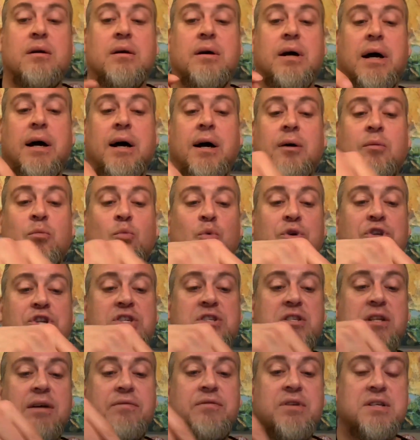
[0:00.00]
um, we just
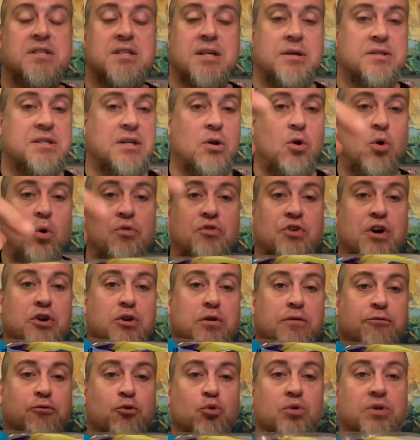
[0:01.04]
love this because it holds all your
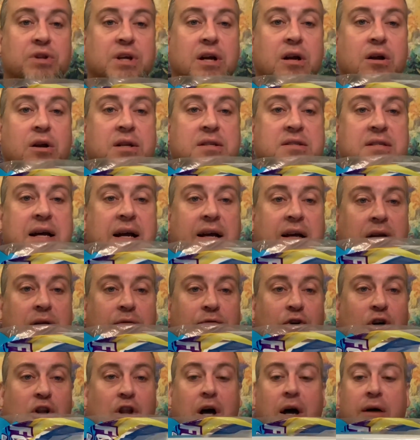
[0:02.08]
food there. It's not going to
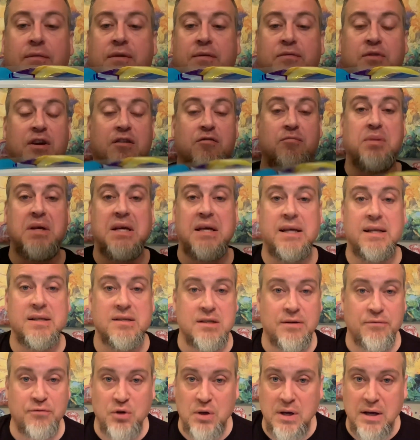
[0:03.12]
fall off if you have beans,
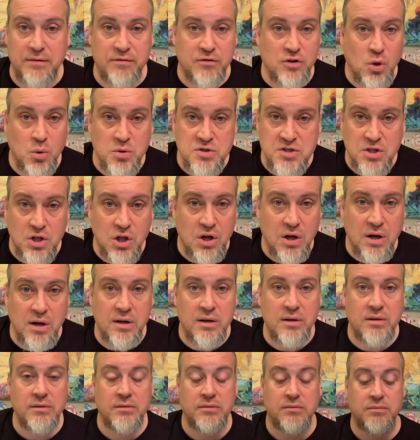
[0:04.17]
if you have
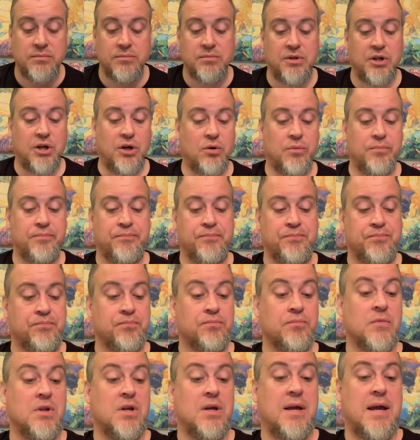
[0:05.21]
coleslaw, you know,
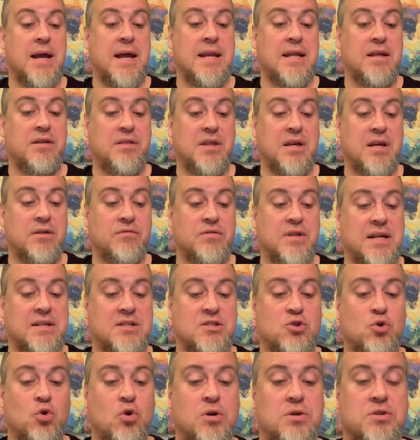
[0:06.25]
anything of that
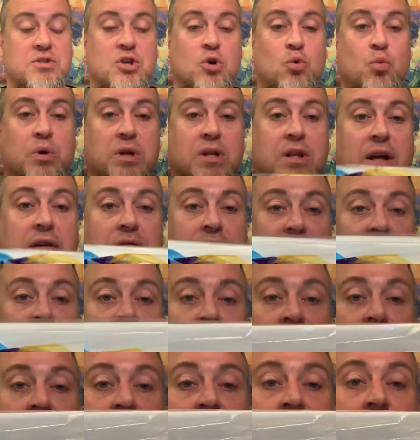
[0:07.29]
sort. So we love
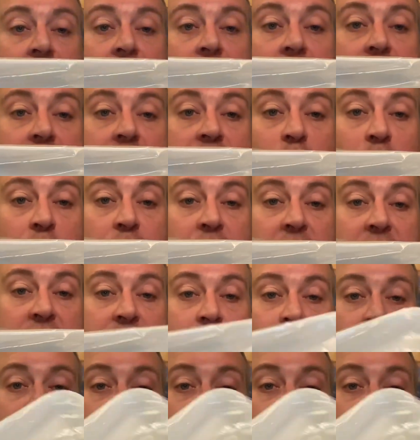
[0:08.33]
these. So we picked up a